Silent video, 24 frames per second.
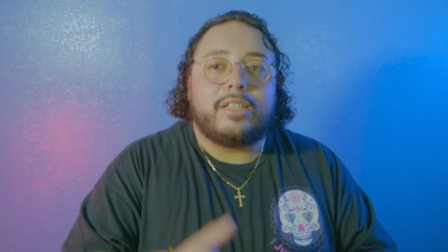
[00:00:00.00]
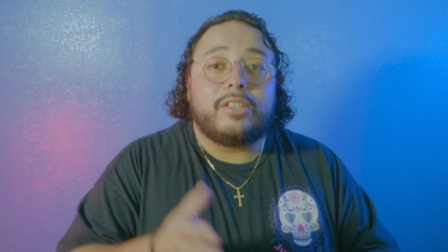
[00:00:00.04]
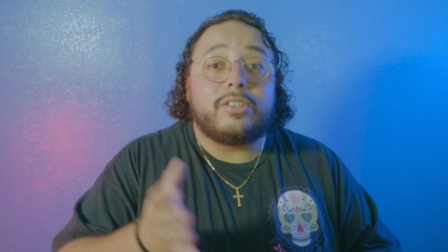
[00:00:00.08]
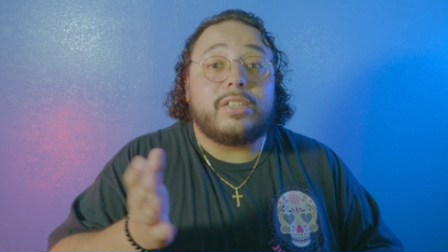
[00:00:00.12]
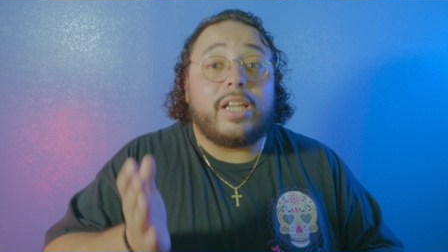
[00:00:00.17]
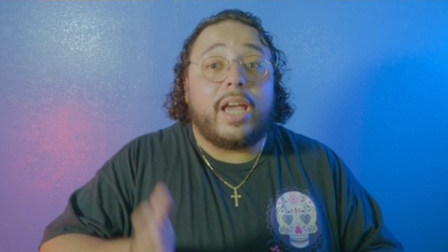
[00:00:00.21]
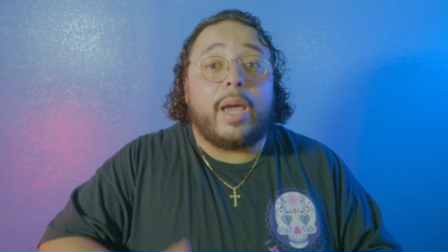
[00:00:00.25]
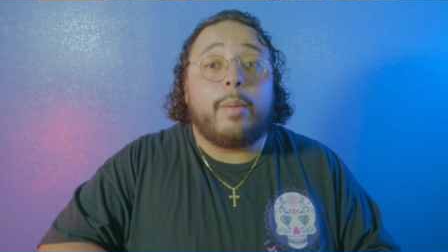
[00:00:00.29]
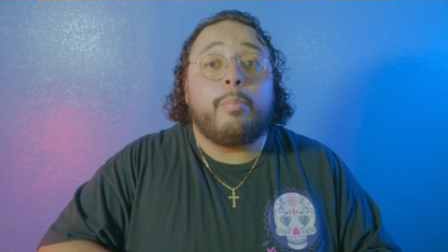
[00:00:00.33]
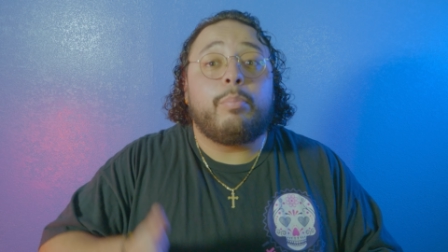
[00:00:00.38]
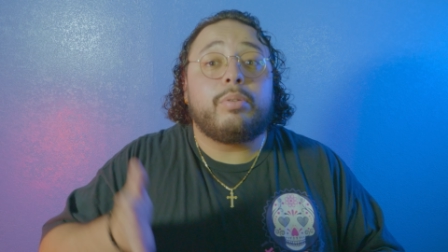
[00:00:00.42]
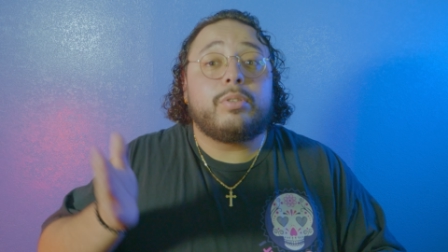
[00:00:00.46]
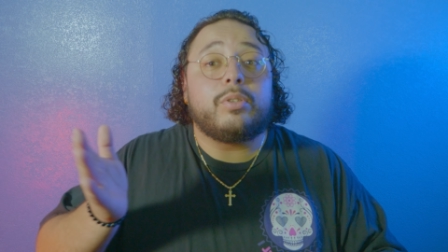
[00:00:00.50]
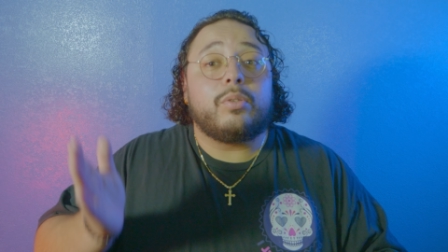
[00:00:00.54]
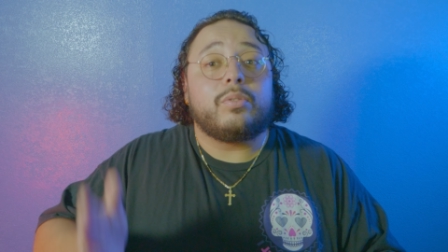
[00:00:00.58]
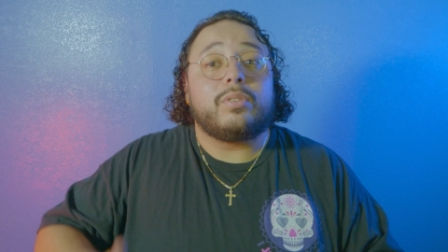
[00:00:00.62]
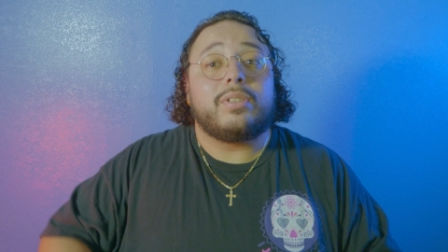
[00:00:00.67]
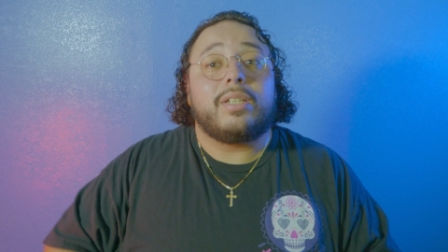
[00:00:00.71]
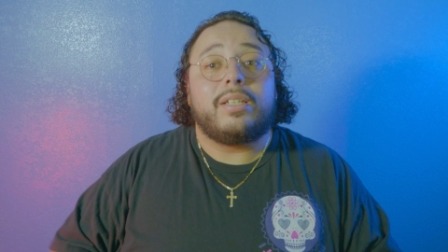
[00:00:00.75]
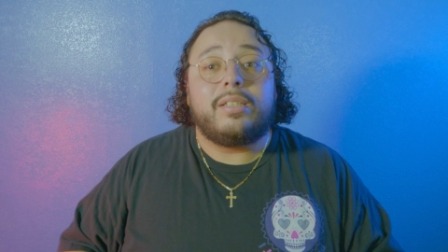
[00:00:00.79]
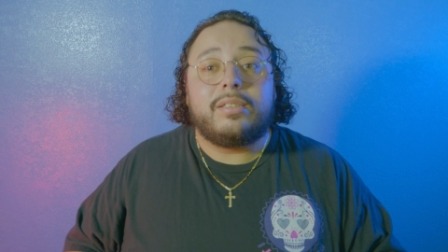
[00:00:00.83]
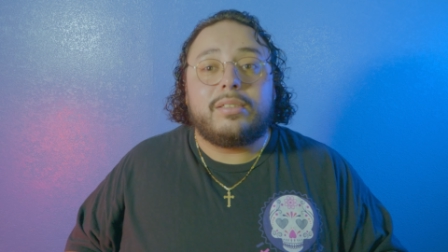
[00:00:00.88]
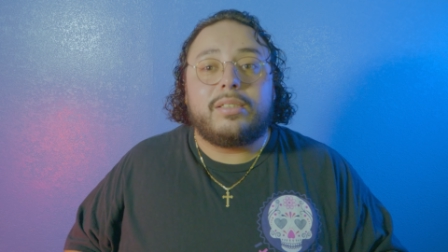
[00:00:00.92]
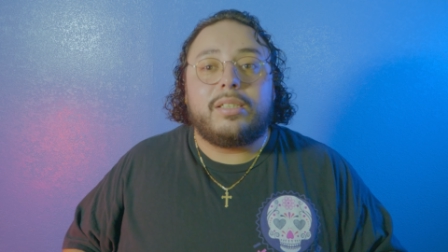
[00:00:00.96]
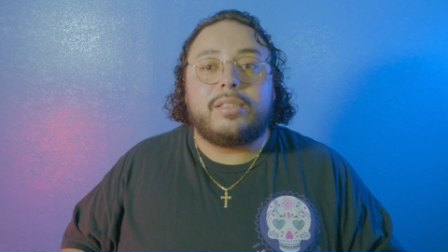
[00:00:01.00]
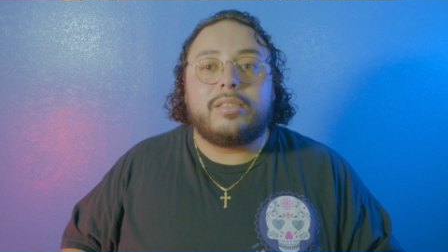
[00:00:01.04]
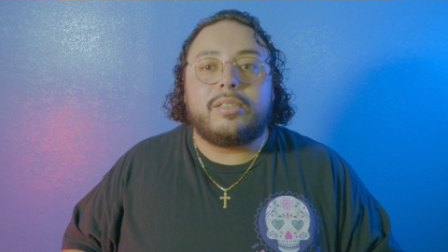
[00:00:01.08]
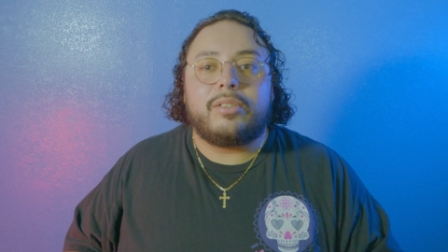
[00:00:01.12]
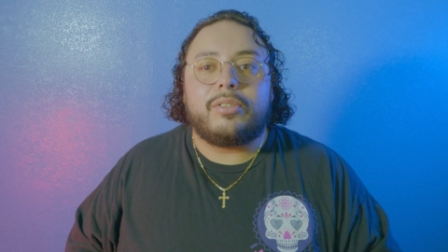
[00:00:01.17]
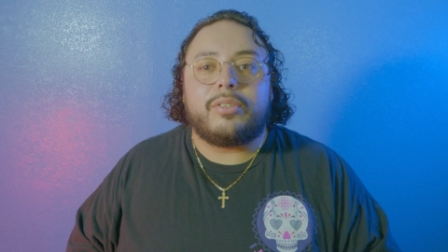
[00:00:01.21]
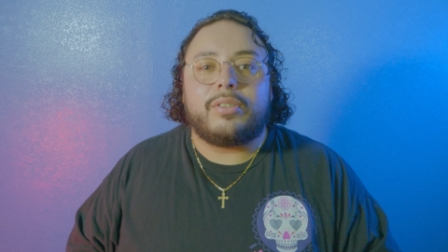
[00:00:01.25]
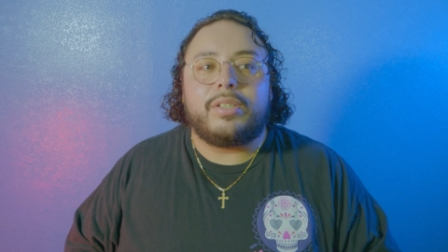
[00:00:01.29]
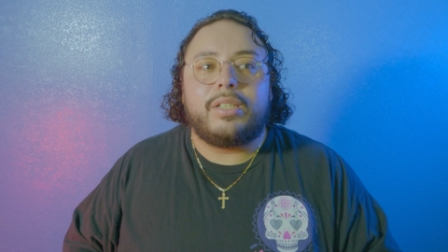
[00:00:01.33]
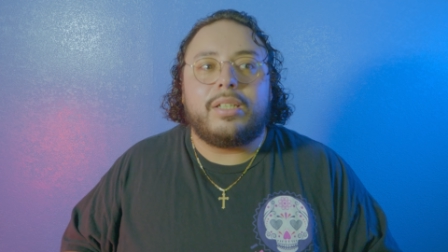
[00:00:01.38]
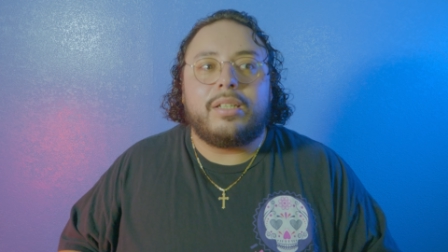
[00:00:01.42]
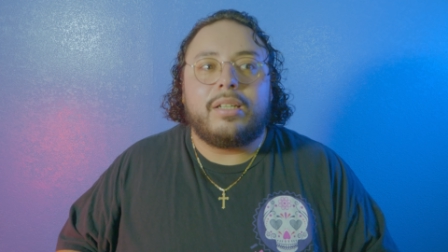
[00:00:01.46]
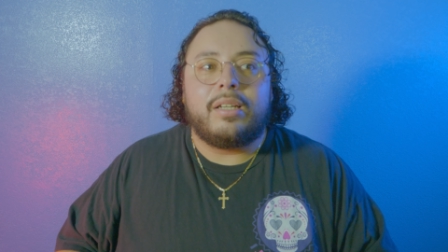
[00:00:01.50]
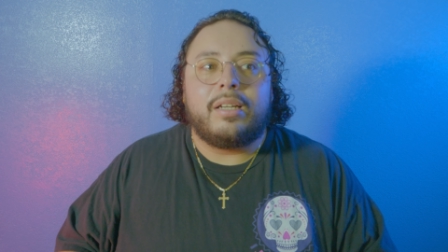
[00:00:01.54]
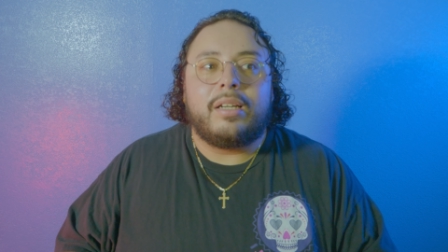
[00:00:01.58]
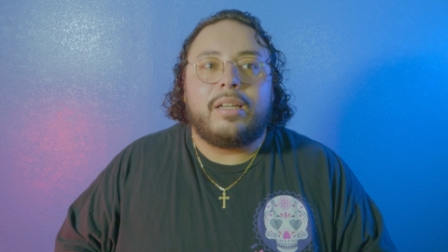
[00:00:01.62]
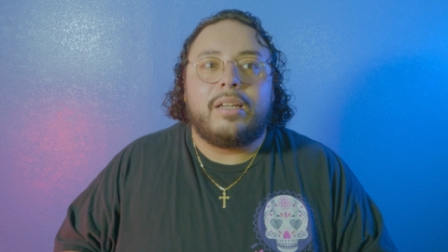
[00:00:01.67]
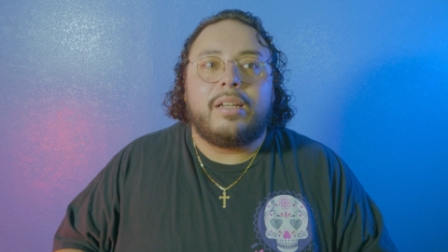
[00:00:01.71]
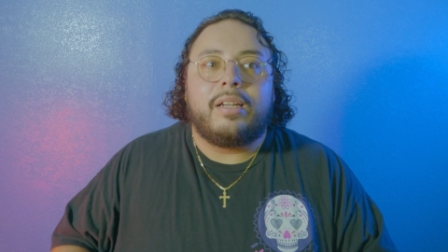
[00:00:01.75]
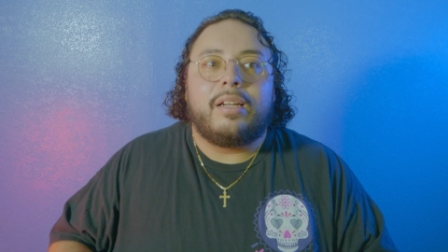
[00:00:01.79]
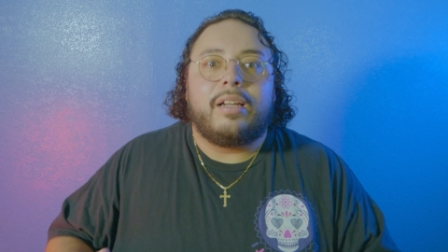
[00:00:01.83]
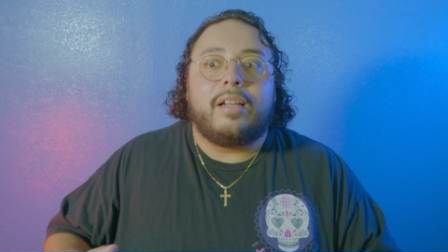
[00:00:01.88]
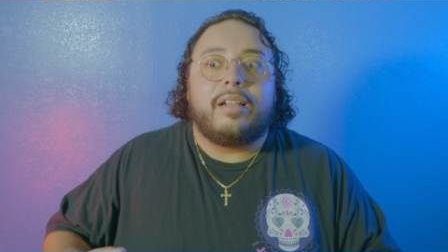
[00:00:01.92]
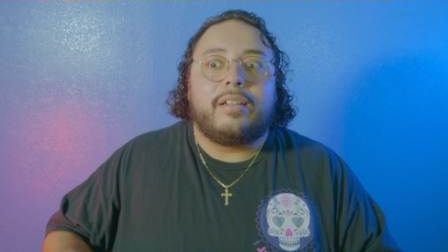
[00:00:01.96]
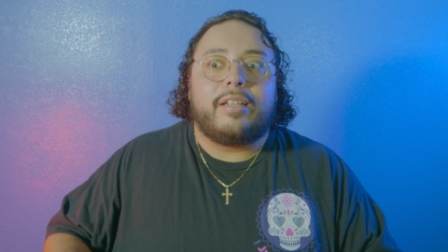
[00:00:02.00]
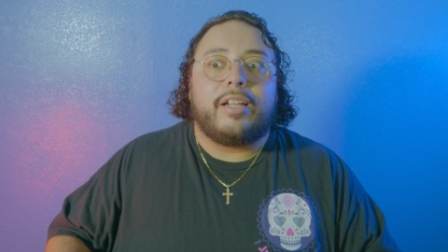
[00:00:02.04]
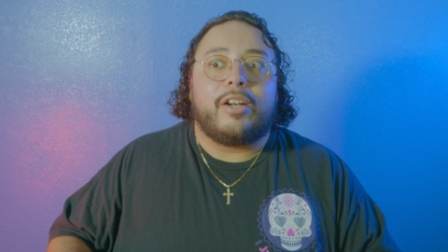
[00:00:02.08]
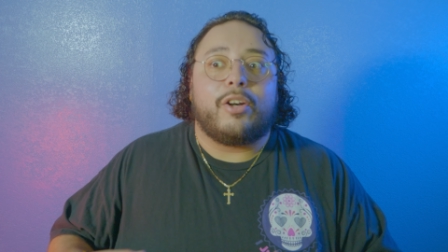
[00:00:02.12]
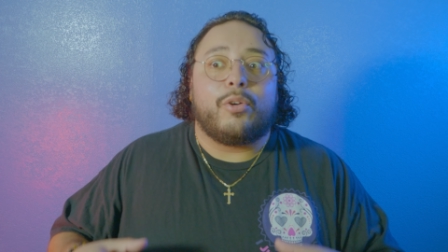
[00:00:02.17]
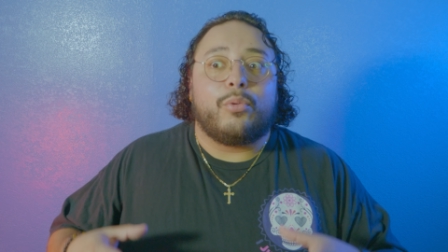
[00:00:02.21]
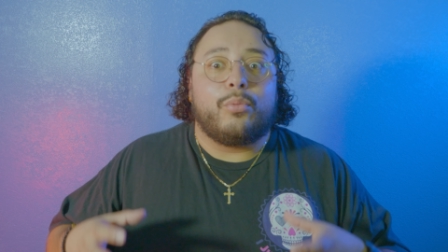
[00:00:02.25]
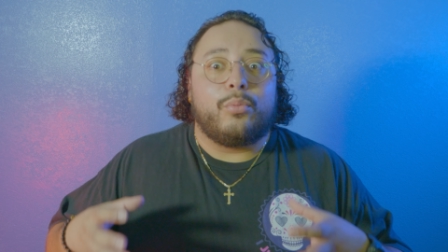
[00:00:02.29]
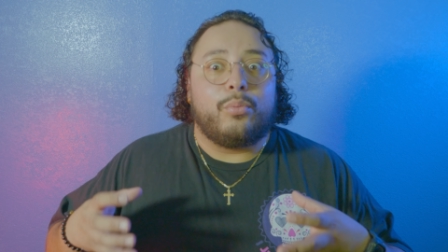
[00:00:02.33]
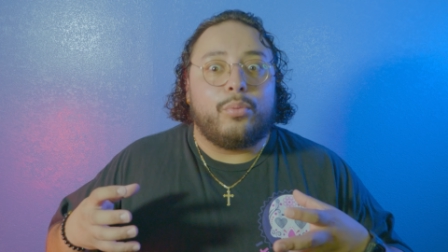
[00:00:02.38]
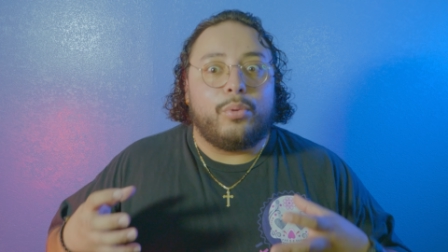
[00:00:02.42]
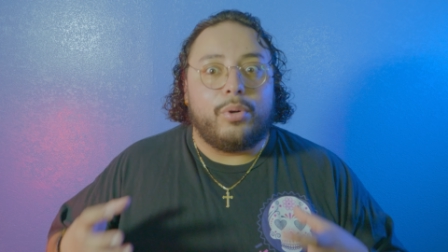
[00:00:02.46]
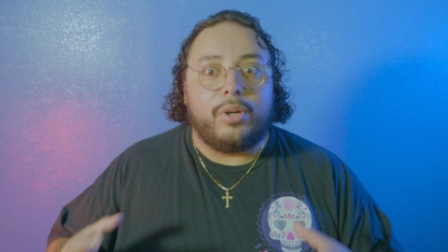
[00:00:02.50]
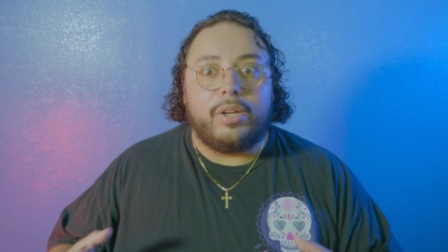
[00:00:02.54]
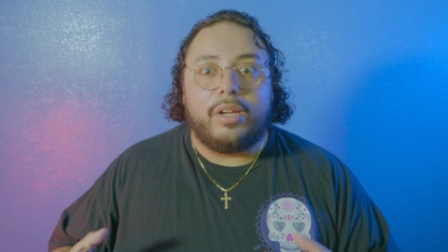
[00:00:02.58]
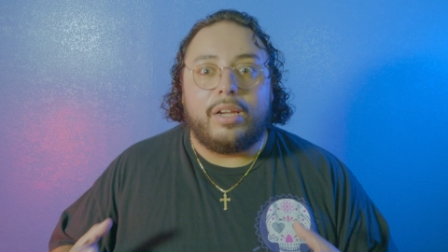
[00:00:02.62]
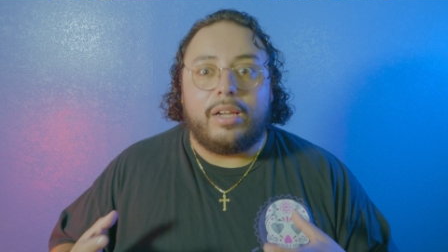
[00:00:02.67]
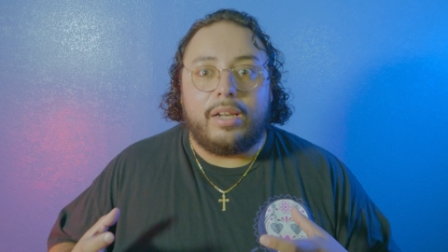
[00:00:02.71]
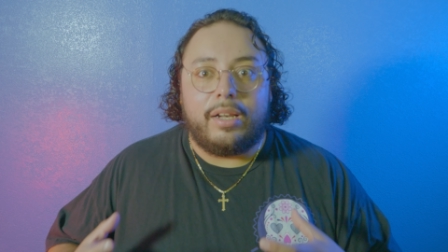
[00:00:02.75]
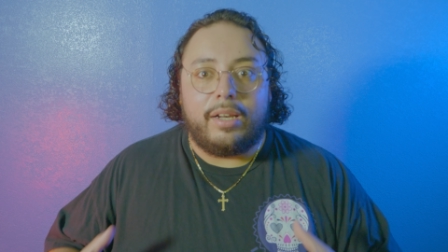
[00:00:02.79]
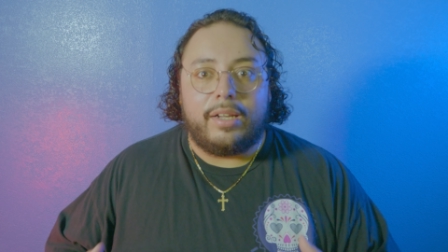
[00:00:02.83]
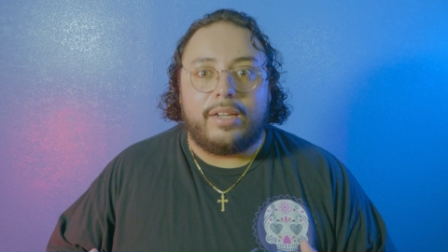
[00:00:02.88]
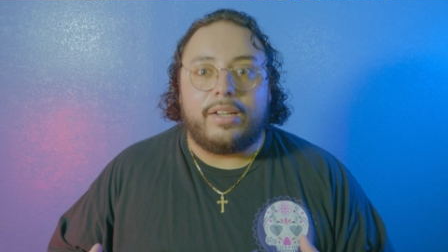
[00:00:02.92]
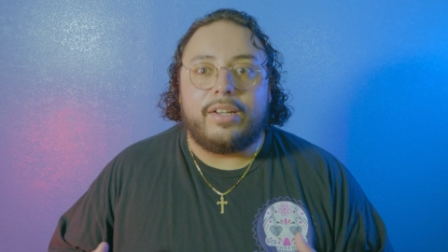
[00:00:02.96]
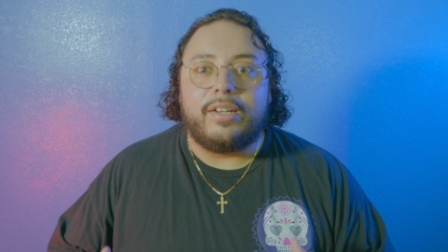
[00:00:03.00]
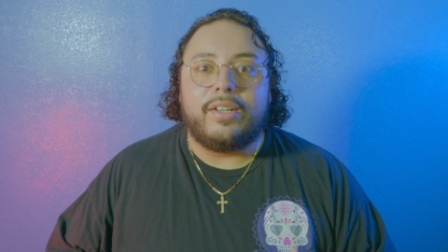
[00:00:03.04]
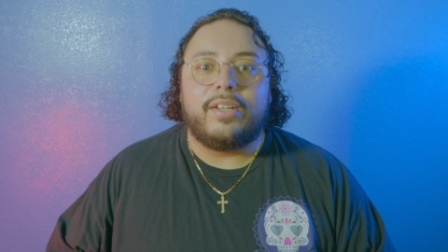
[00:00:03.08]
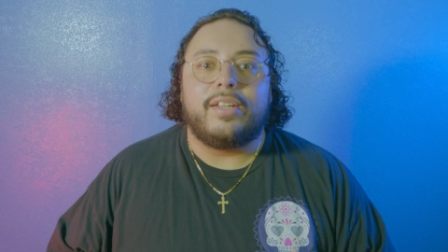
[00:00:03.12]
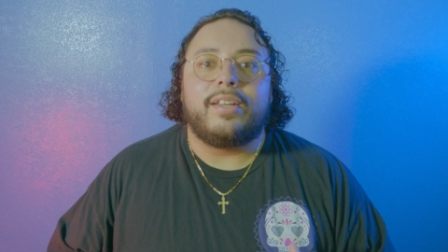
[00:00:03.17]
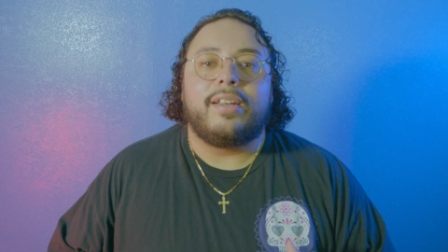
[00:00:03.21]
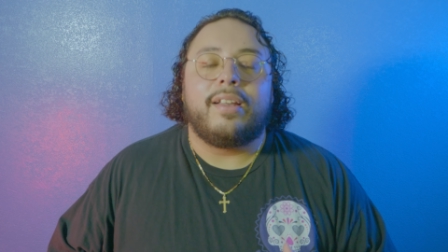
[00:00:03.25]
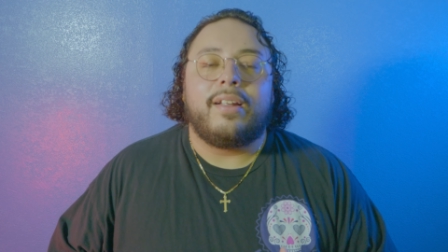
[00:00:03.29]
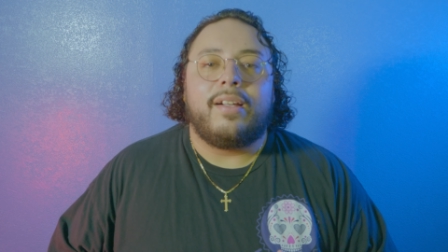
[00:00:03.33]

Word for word: there's episodes in season three that are really good,